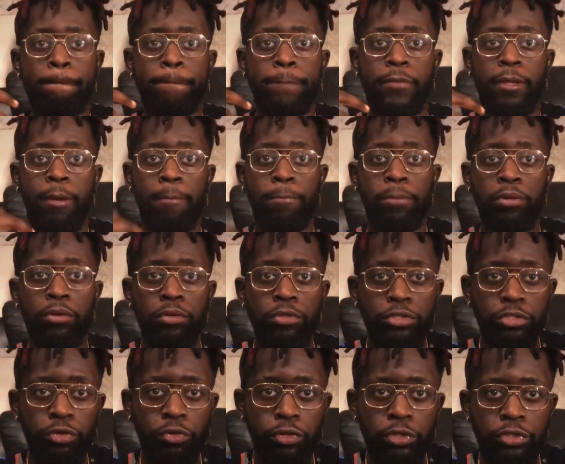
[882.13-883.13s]
pull
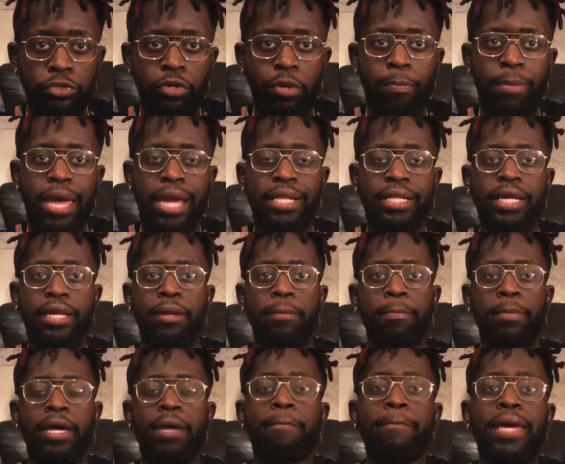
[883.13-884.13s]
towards you, a
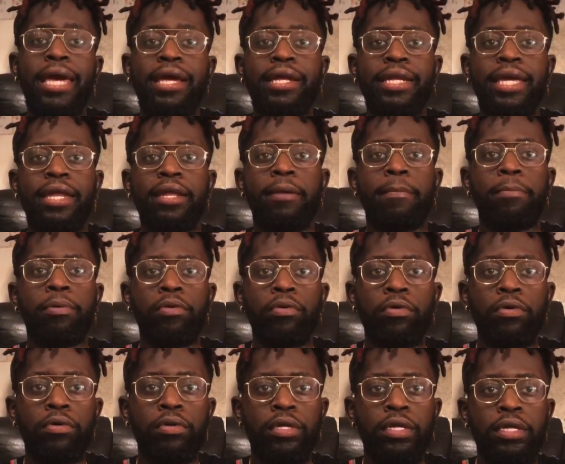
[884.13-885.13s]
magnetic
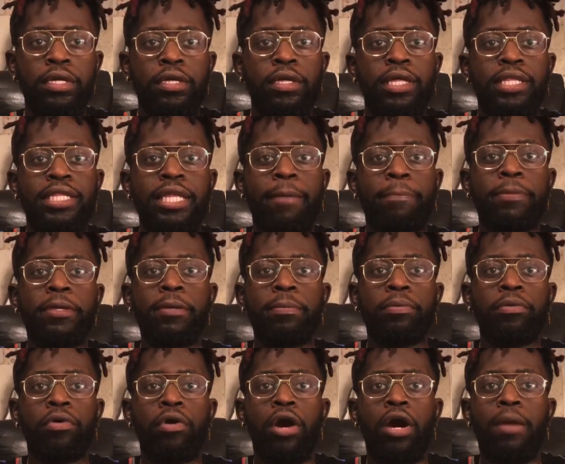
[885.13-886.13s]
pull, that
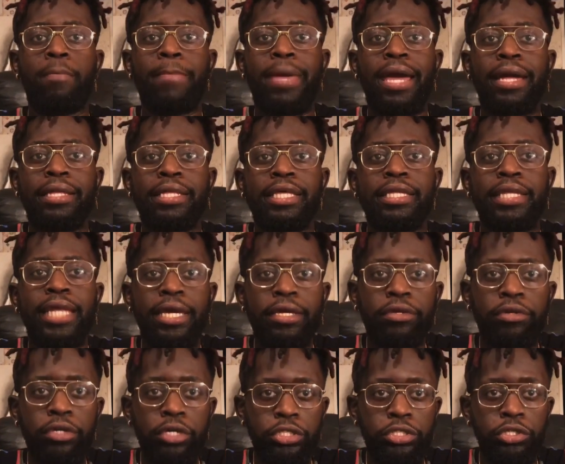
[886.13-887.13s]
people automatically like you
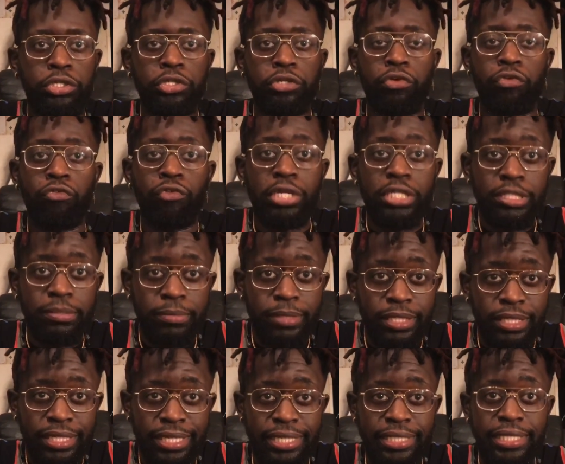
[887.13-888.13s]
because your
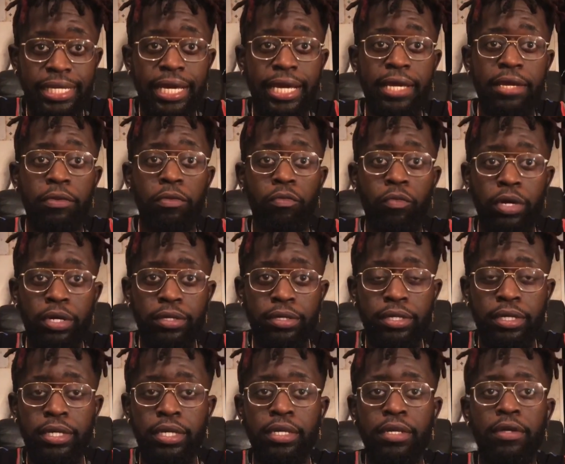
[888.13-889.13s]
charisma is A1.
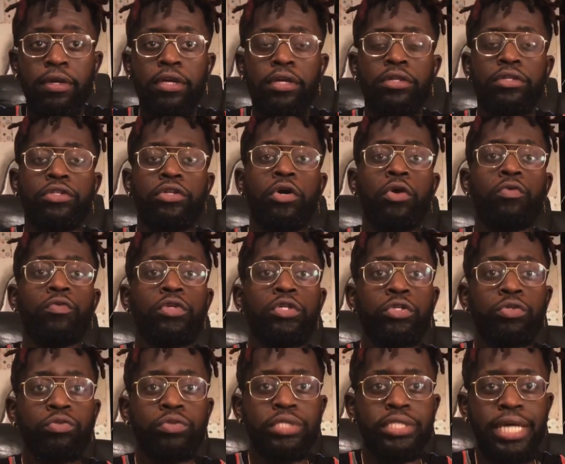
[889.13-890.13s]
Don't
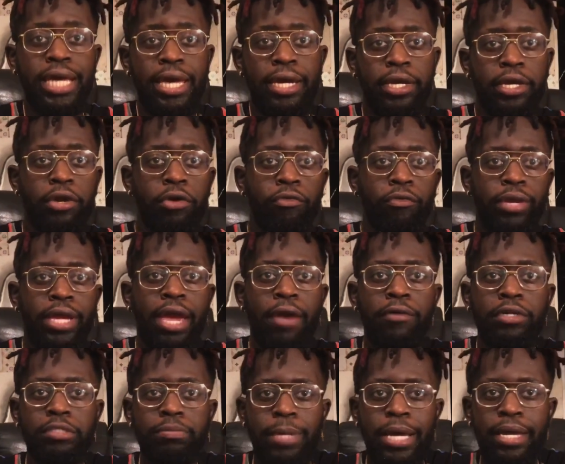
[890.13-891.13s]
use that
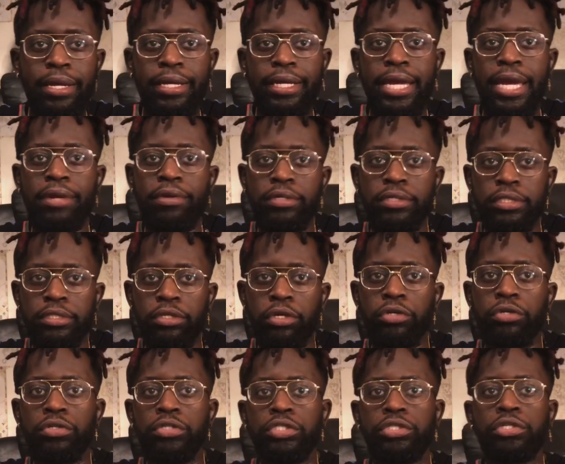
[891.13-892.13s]
charismatic energy. Don't
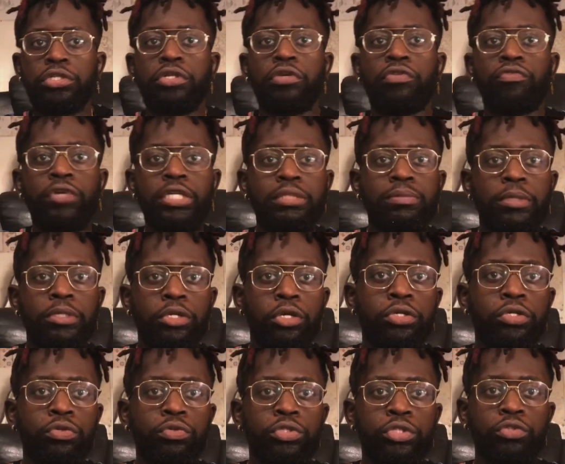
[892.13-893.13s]
use your charisma. Don't
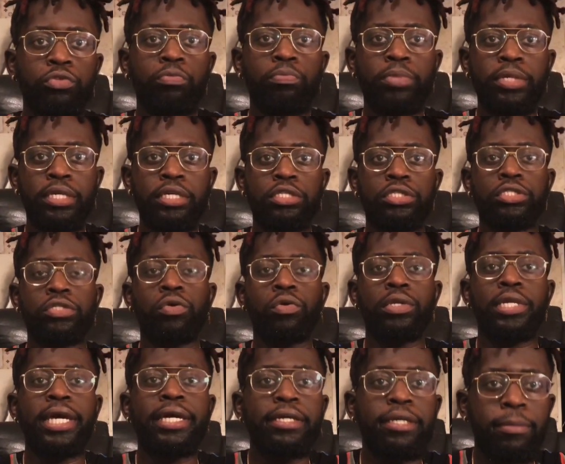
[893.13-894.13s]
use you being so
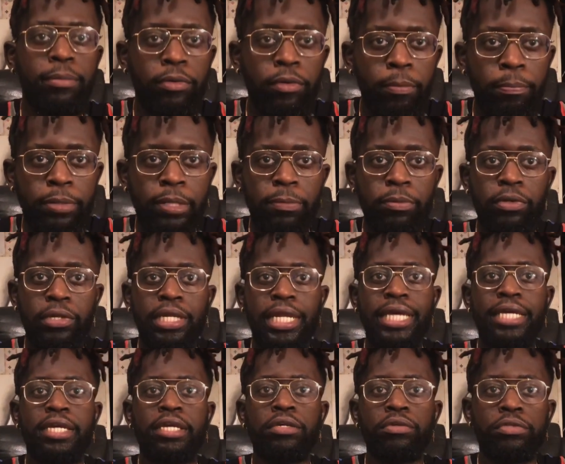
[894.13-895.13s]
likable, people
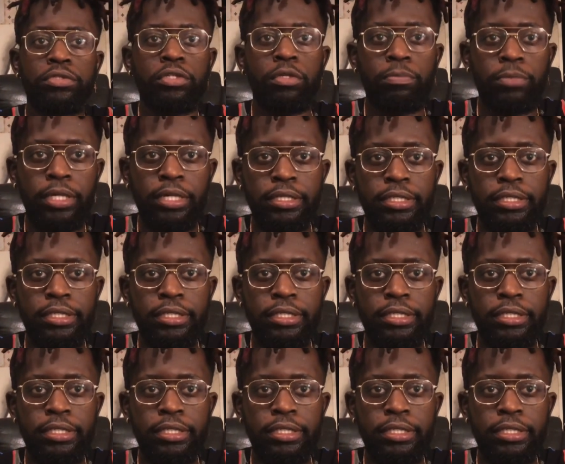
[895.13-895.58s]
liking you so much,